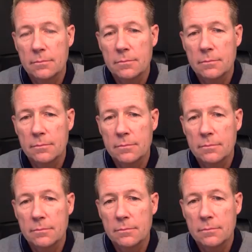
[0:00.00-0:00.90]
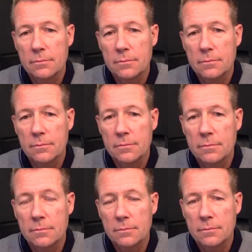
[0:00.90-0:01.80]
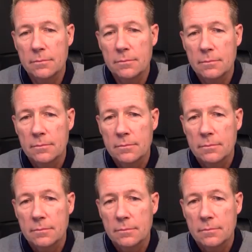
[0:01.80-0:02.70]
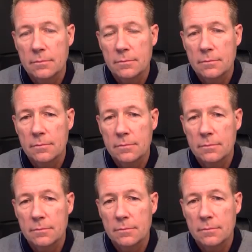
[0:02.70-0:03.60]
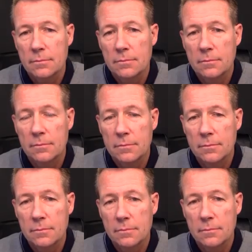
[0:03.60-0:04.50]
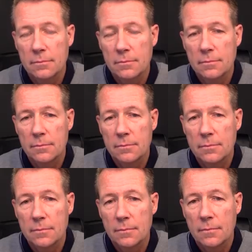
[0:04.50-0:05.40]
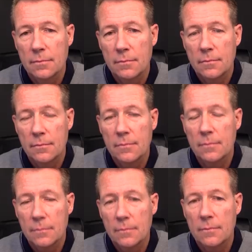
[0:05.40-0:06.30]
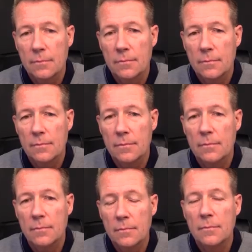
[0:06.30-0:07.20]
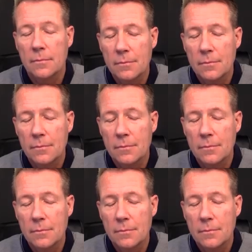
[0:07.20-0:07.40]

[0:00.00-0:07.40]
No words are spoken by the person on screen.